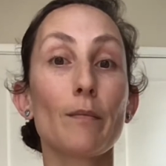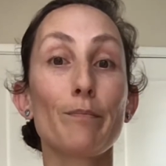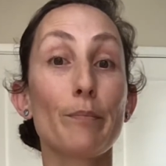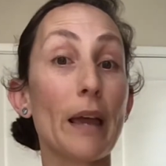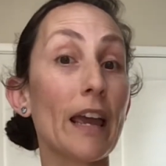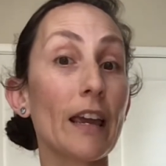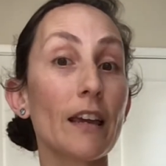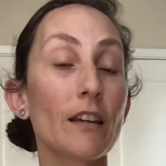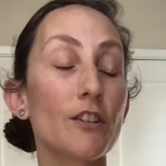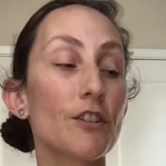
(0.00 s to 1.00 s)

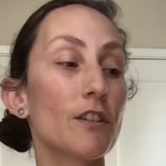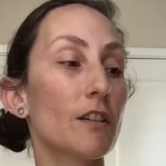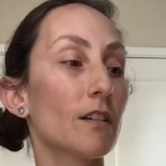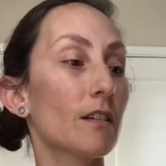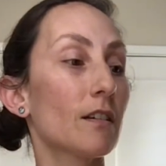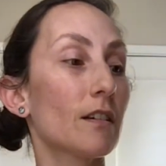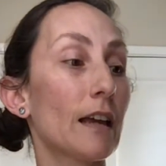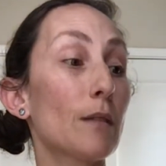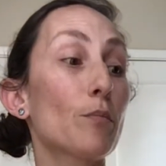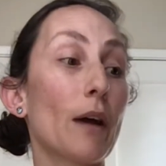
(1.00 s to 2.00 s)
beige,
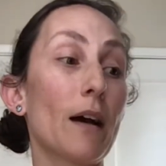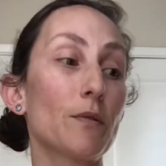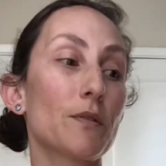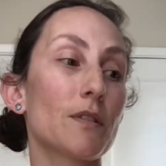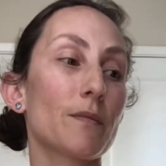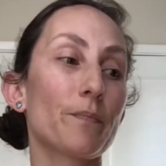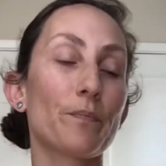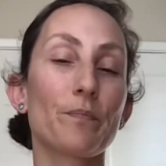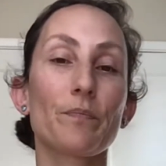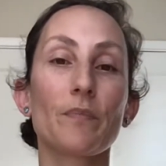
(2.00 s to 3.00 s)
and browns.
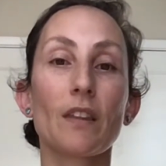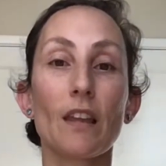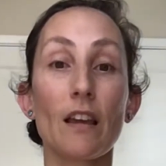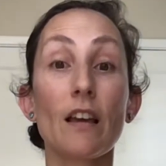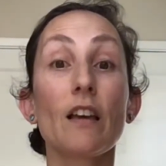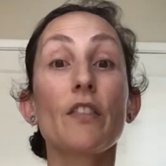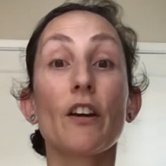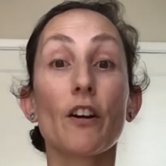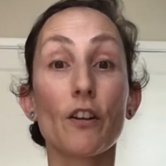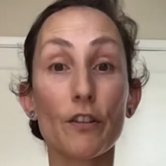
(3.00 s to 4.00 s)

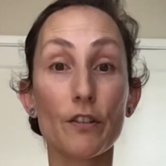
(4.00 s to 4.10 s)
They're earth